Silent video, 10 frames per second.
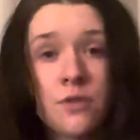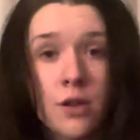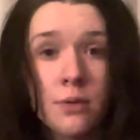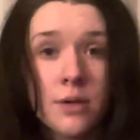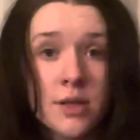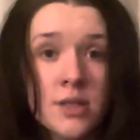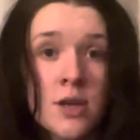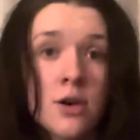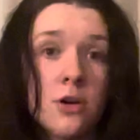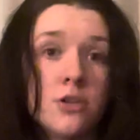followers
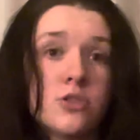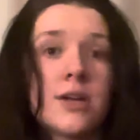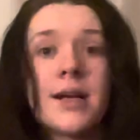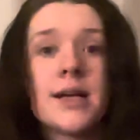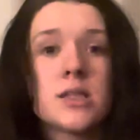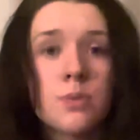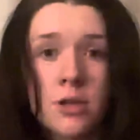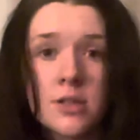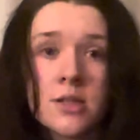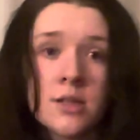or to try and get
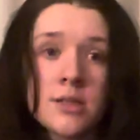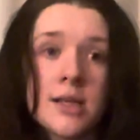sponsors.